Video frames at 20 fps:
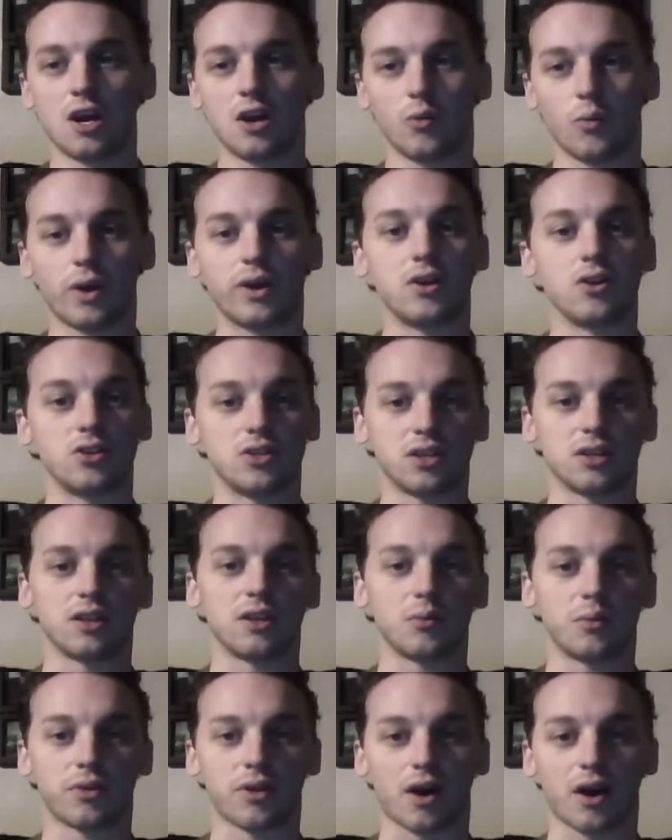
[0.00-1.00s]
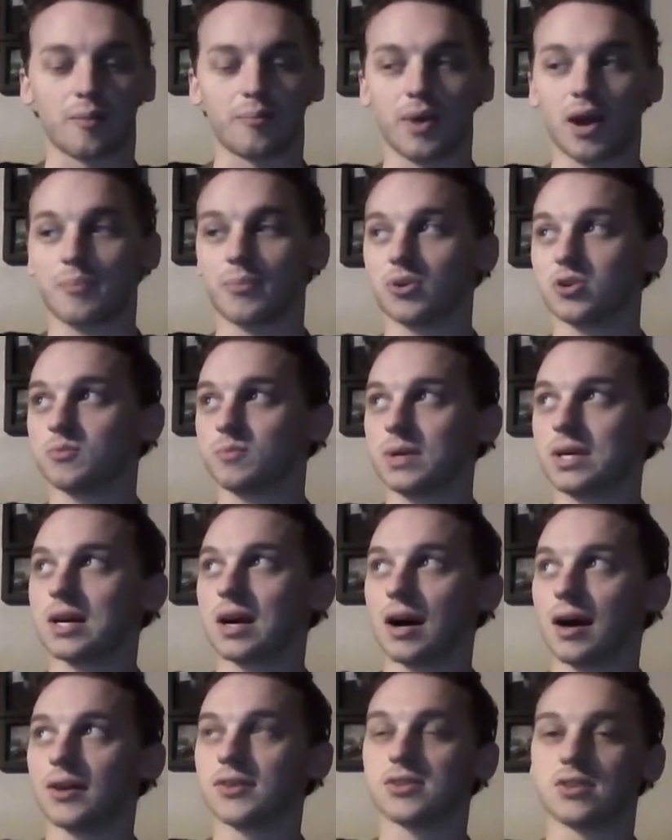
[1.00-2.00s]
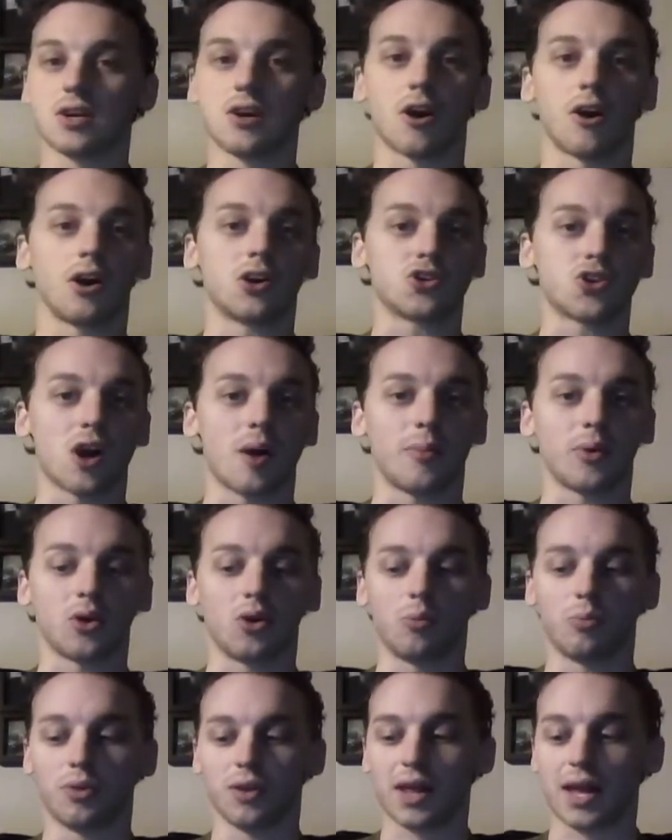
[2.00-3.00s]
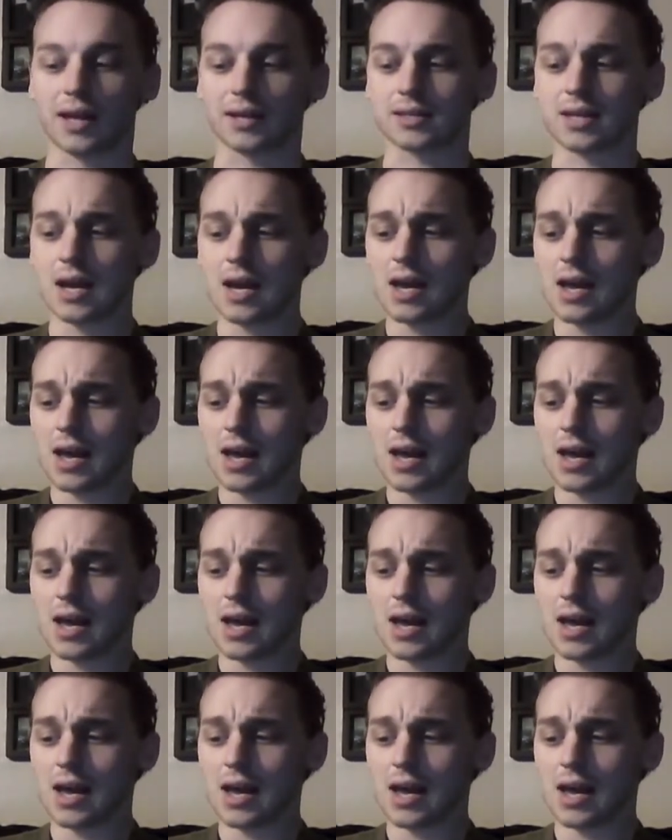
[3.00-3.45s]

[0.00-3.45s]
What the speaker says: when you're dealing with hot peppers, because they are a tropical plant.